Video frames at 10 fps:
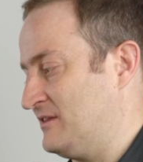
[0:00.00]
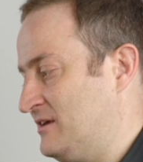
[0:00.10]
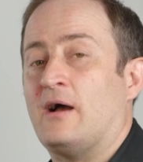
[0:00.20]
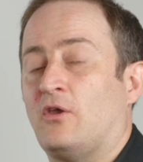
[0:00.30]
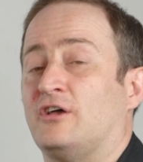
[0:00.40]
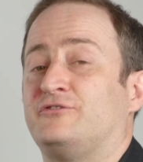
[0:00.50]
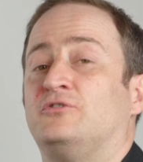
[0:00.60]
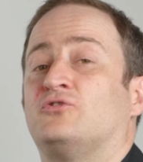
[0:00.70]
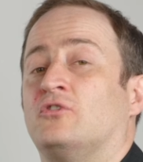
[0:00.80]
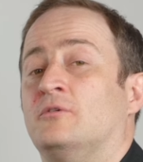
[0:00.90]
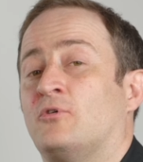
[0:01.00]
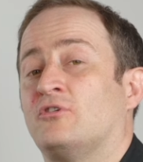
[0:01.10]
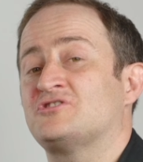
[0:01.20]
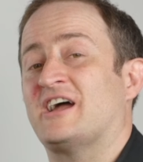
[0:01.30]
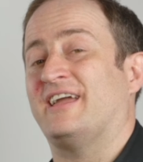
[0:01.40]
The Outlast you saw on the
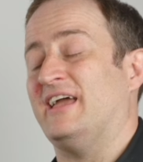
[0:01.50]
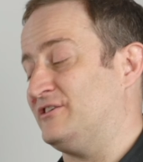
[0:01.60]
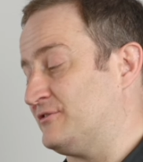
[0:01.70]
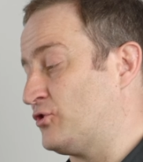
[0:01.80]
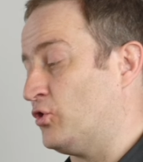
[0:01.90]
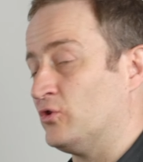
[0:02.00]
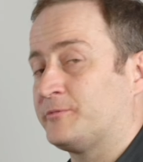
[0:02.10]
Mora Jacket is of course